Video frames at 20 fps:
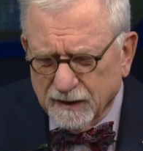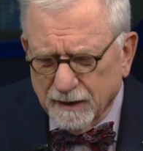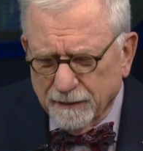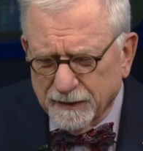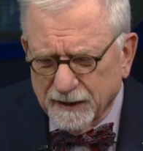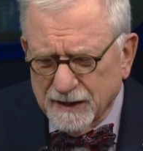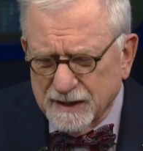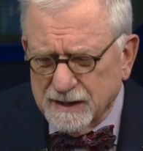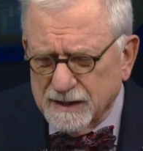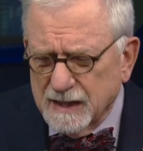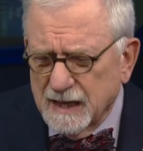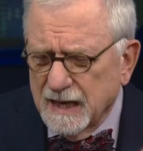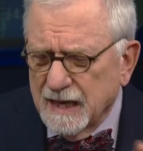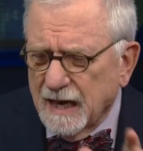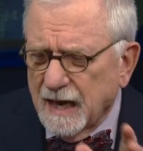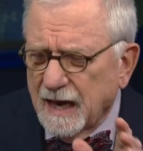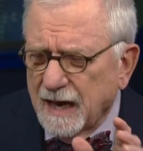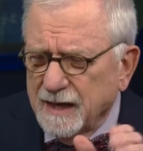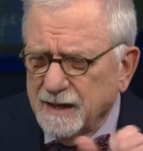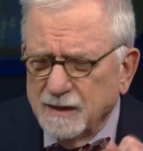companies,
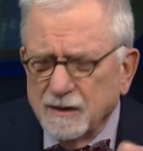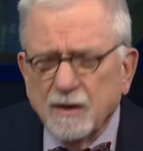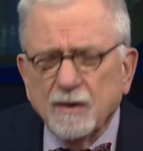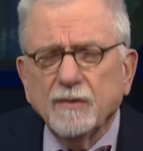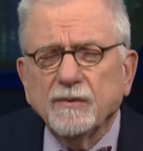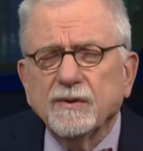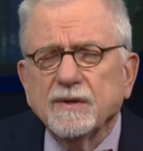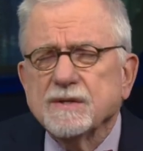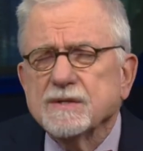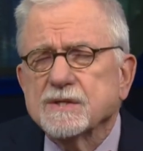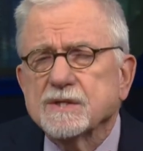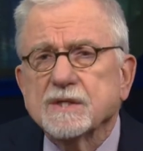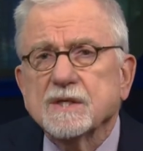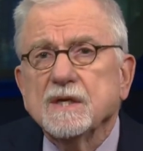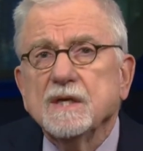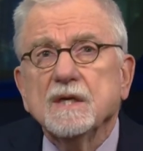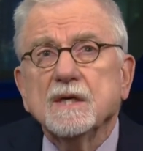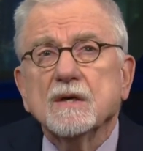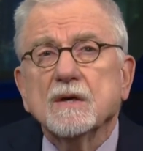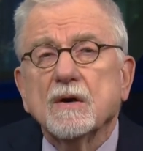I know these
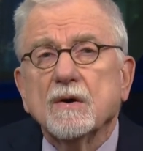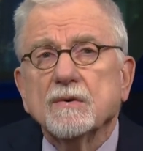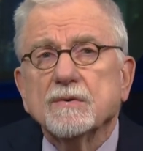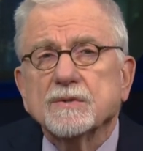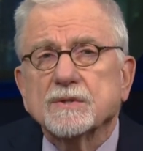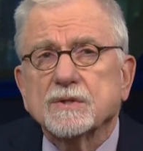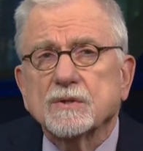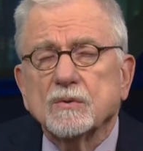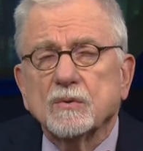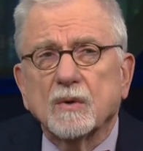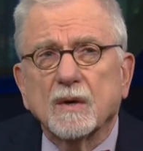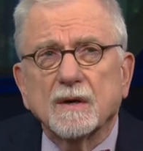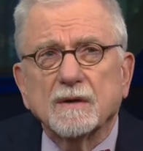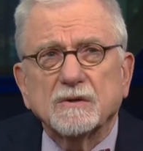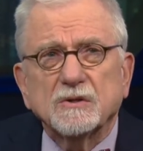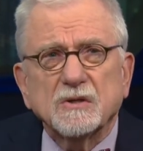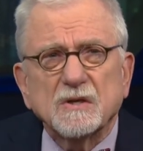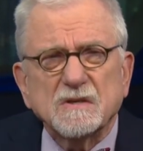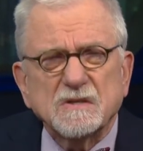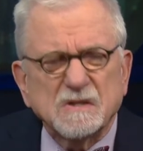CEOs who are
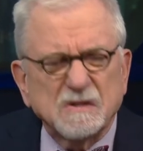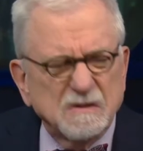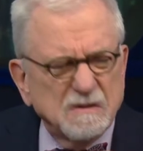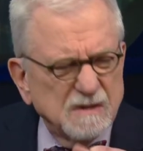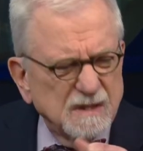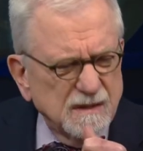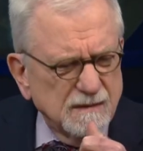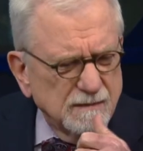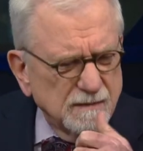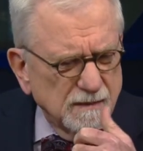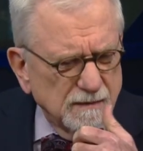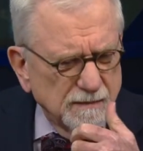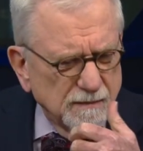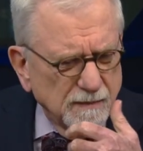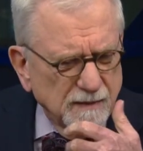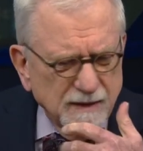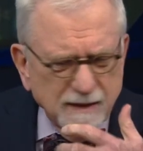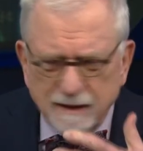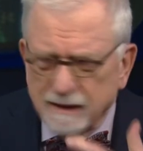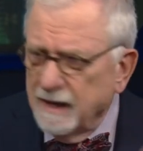just
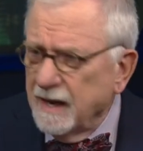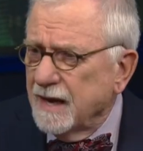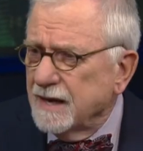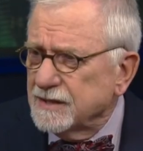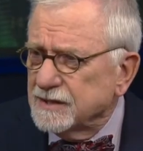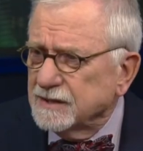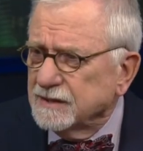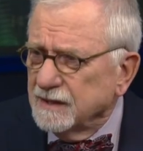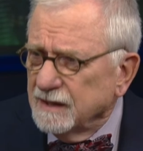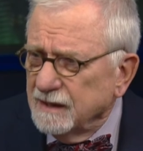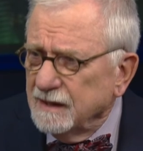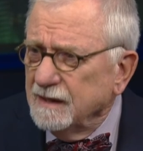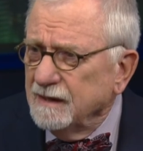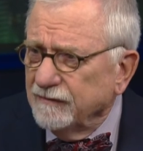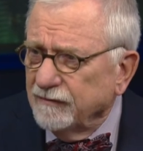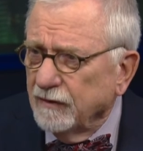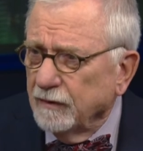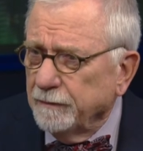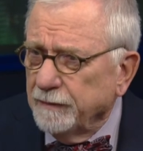nasty, evil